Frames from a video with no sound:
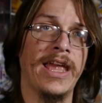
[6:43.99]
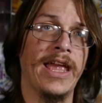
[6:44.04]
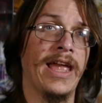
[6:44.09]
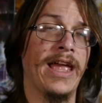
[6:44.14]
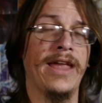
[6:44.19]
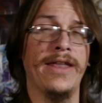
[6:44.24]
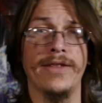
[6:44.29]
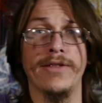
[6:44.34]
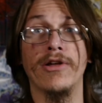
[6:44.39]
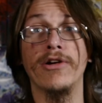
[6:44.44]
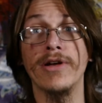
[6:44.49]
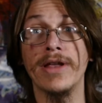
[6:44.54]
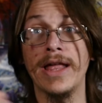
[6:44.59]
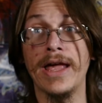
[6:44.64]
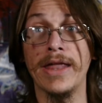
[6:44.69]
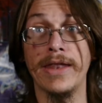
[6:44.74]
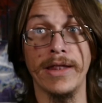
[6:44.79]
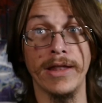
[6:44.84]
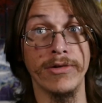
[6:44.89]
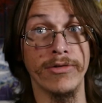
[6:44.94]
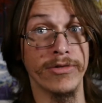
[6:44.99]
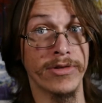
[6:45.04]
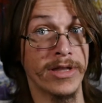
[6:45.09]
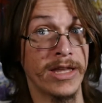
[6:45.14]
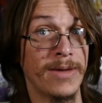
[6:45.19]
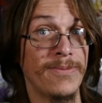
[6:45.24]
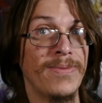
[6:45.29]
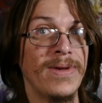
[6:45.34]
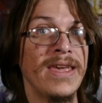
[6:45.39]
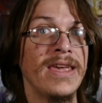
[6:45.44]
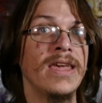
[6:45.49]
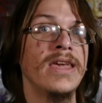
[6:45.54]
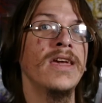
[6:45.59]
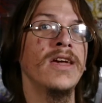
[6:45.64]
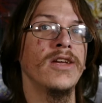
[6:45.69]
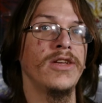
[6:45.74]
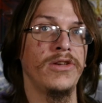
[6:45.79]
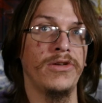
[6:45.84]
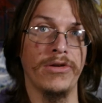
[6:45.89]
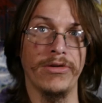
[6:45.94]
as long as it has lower DP,
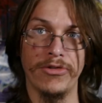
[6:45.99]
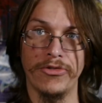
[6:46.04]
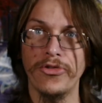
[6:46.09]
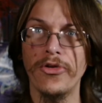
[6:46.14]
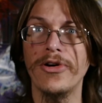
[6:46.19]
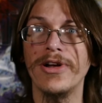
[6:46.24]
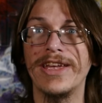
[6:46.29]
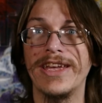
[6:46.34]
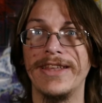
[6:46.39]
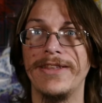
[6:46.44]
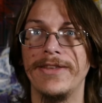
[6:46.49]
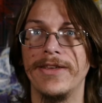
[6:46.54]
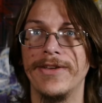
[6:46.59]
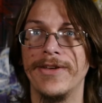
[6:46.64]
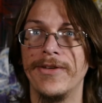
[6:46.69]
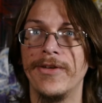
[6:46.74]
you destroy it.